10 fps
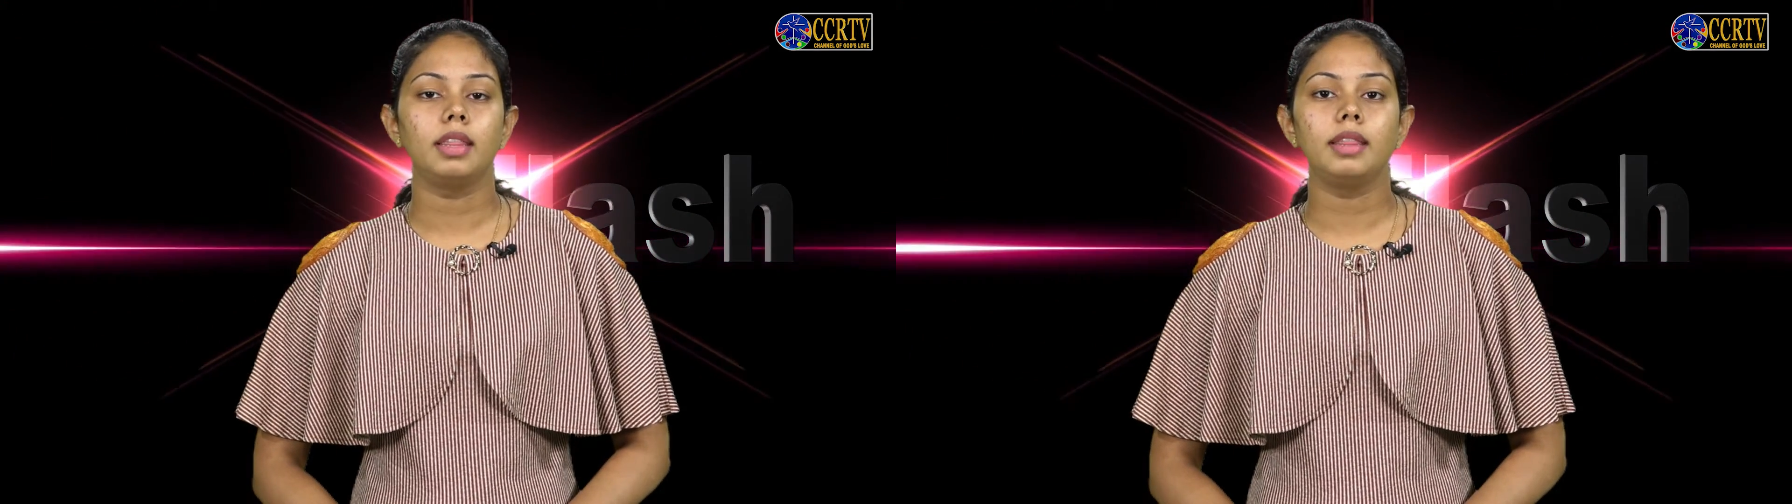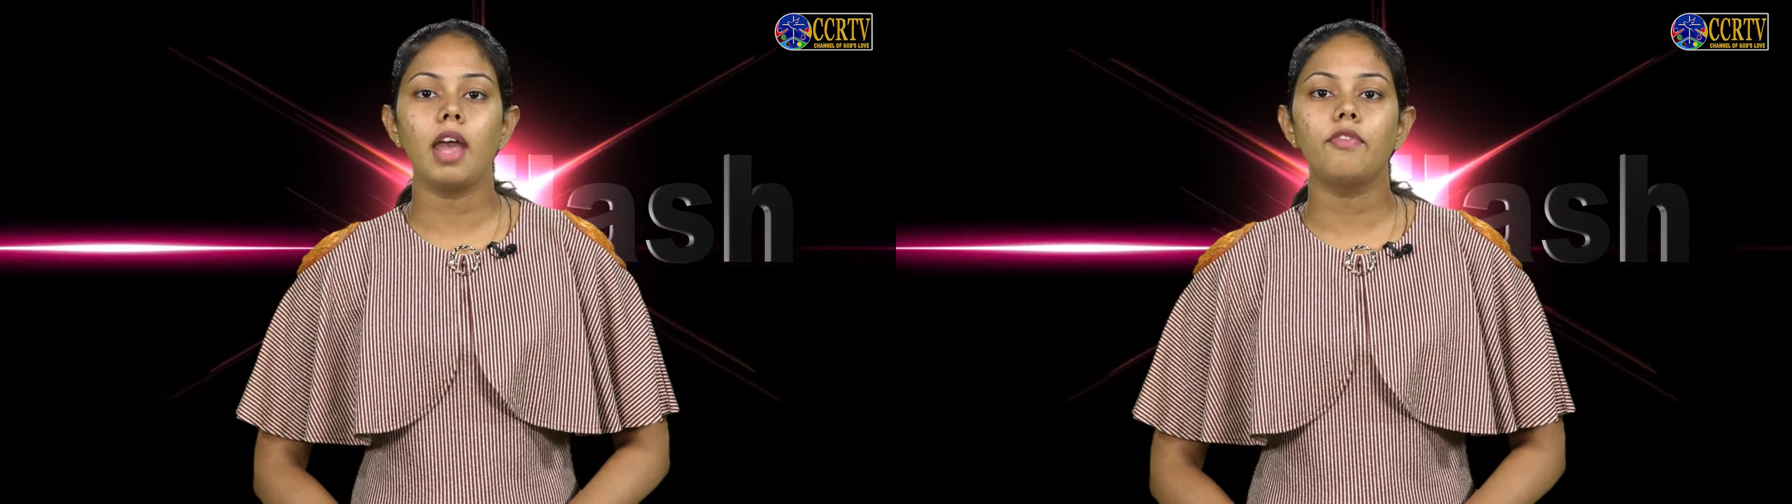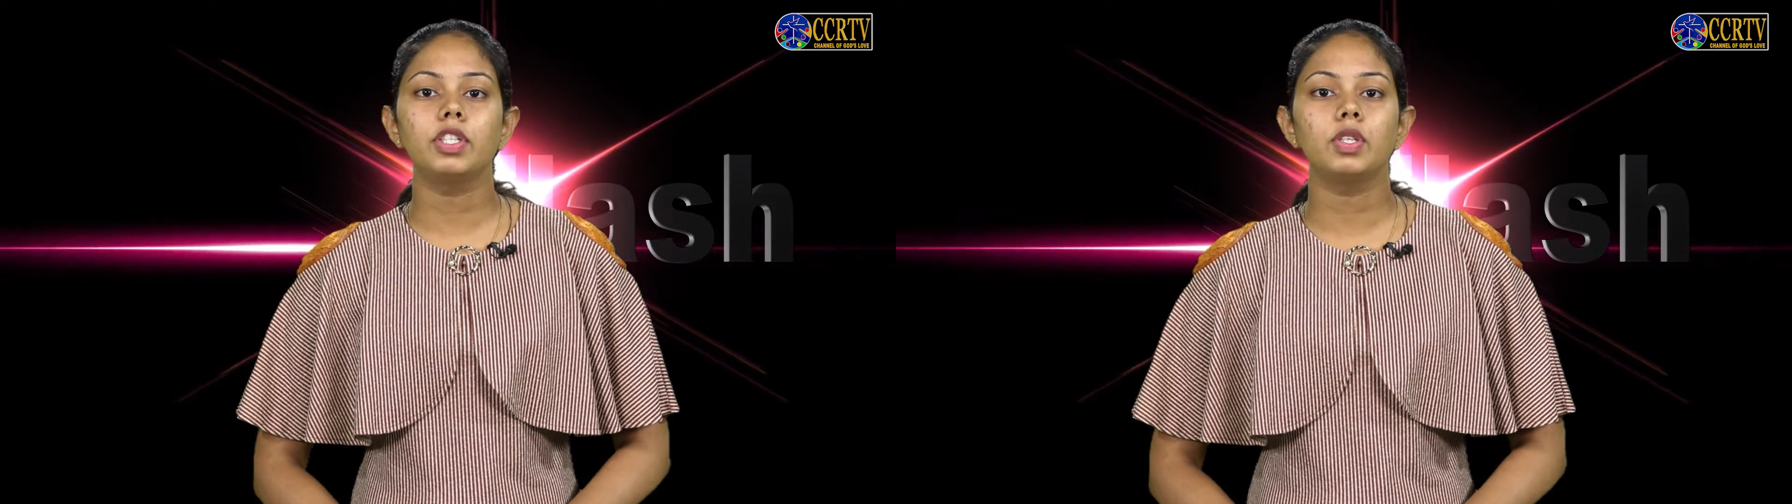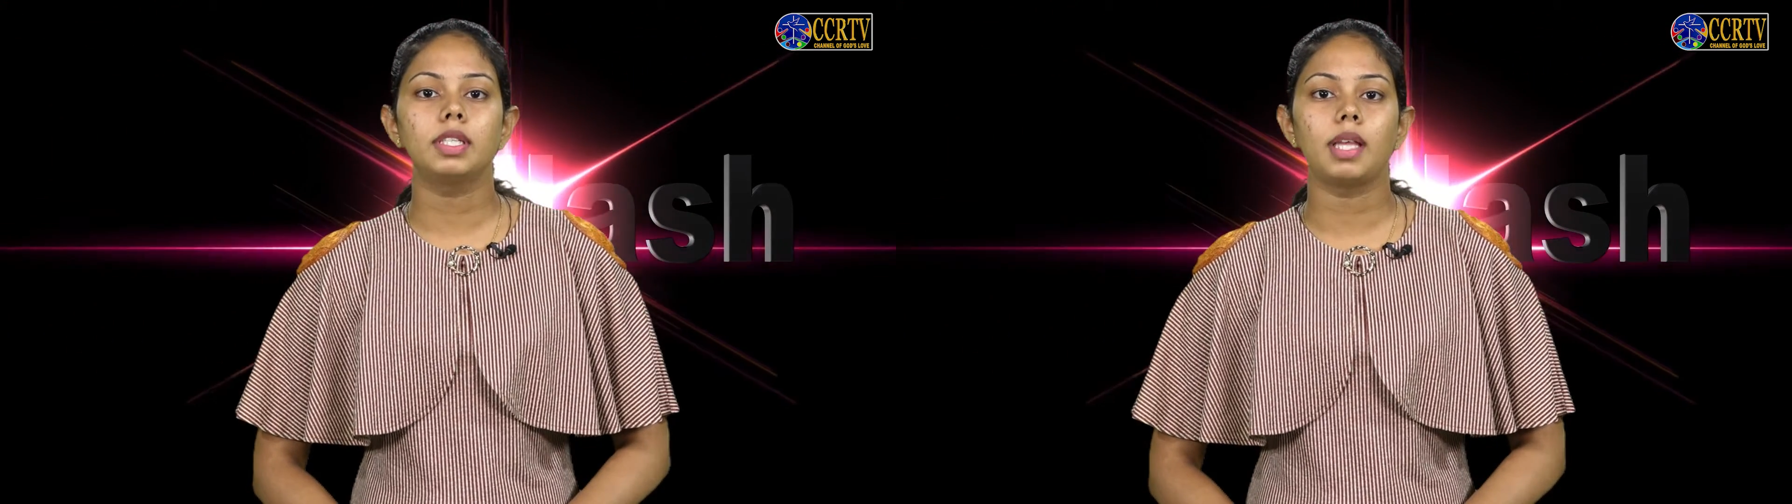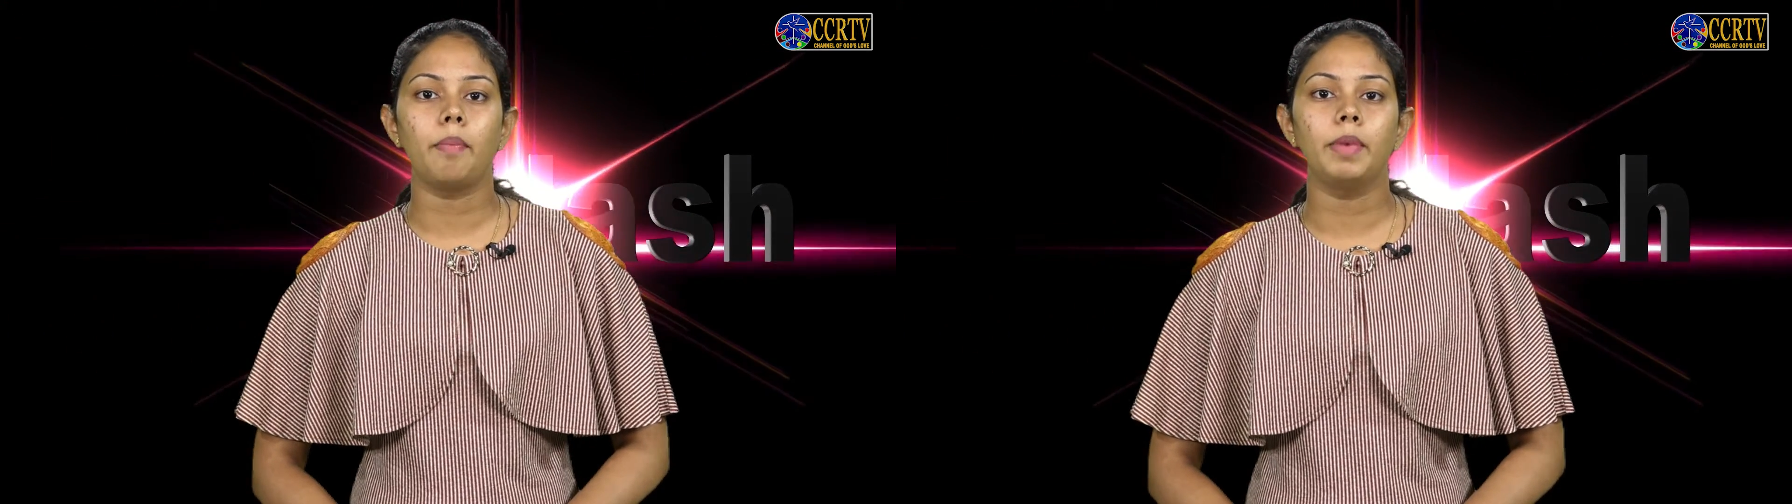never to
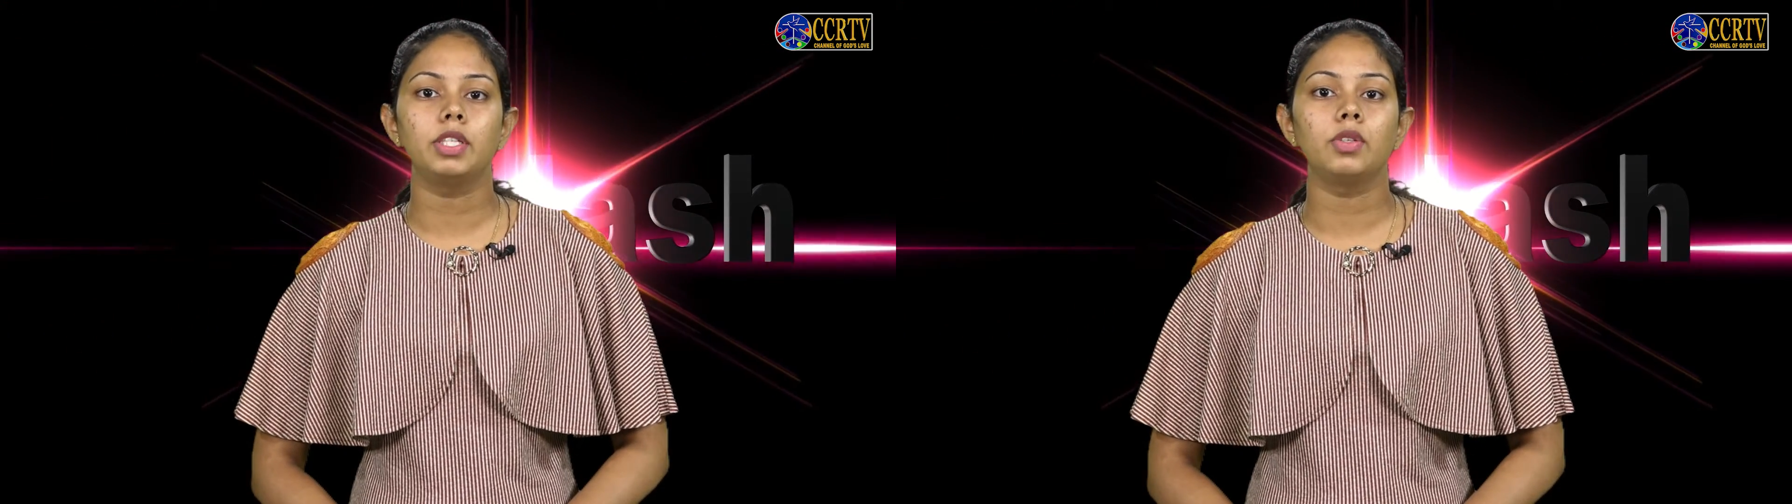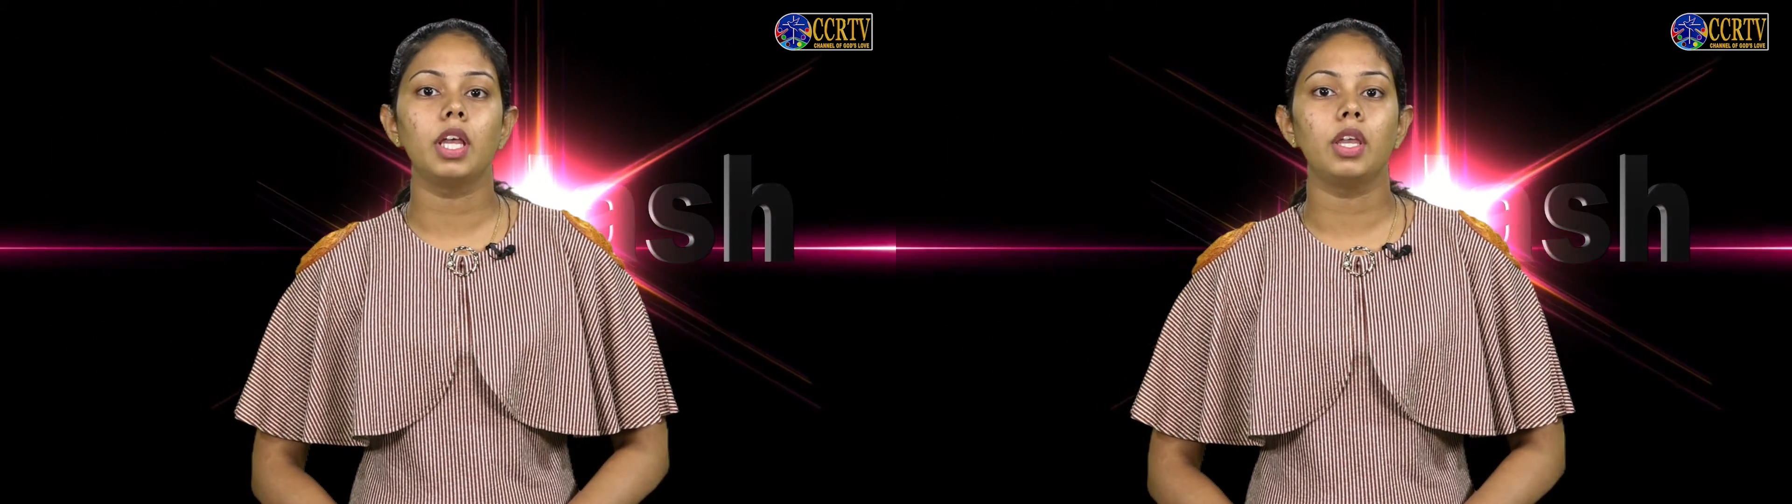submit to the